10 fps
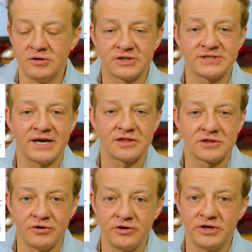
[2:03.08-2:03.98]
looked at
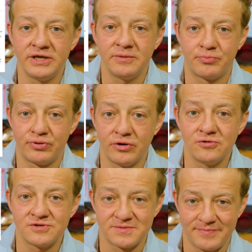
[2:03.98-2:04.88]
thirty
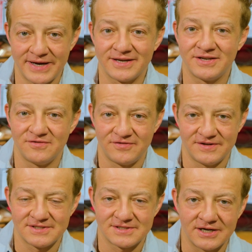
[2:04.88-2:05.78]
prospective
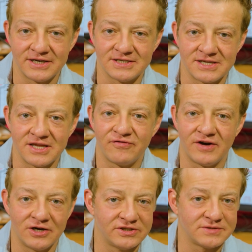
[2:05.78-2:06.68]
studies, and they
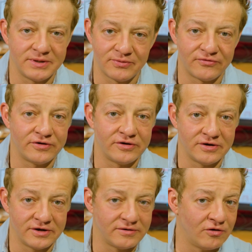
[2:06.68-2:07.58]
followed these people
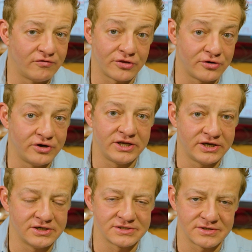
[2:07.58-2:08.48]
for over thirty
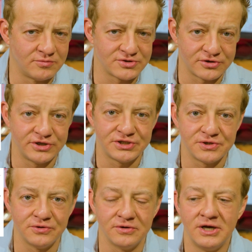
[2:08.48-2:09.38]
years, almost
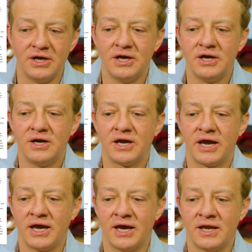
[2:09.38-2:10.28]
thirty-two.
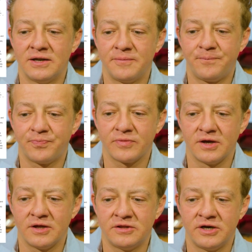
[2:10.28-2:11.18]
And
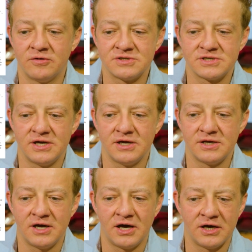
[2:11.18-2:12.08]
there was
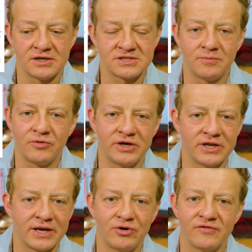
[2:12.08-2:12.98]
uh, somewhere in
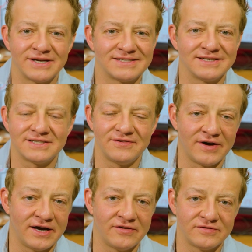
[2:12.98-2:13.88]
the neighborhood of like
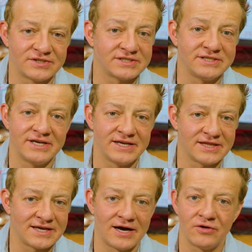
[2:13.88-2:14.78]
sixty-five,
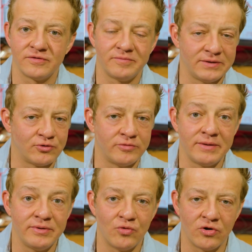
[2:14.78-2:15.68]
sixty-eight thousand people, or
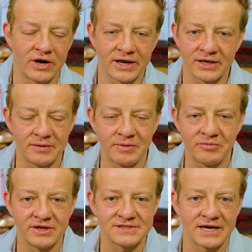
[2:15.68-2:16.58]
maybe more. I, I can't
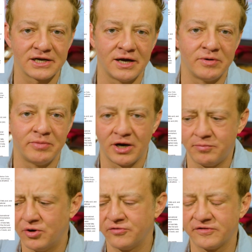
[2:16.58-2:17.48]
remember the exact number, but I'll
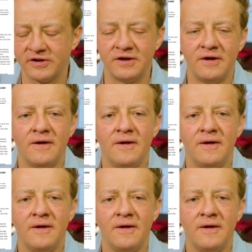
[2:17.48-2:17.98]
post it.